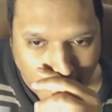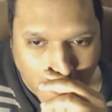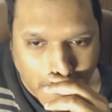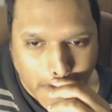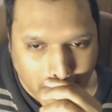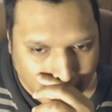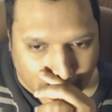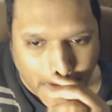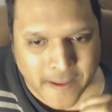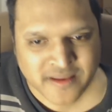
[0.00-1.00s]

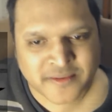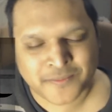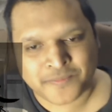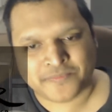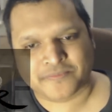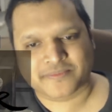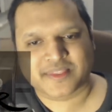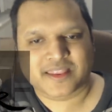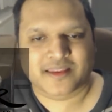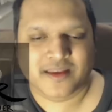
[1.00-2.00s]
Mother.
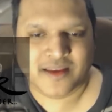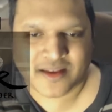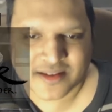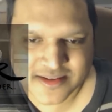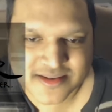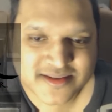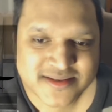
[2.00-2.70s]
What is it?